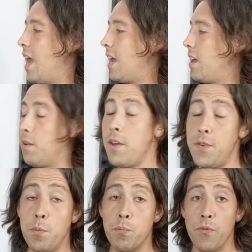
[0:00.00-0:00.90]
and
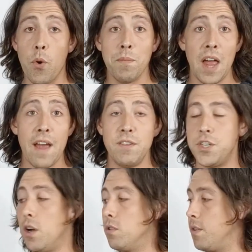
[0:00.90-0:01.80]
if you perform live
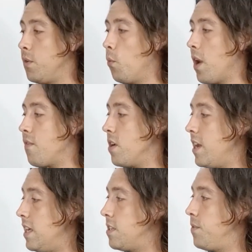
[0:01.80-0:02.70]
shows, whatever
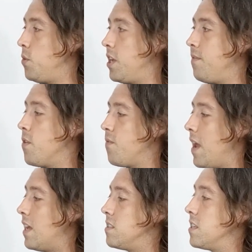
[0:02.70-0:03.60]
it is, if you give your
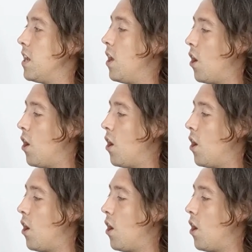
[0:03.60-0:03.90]
fans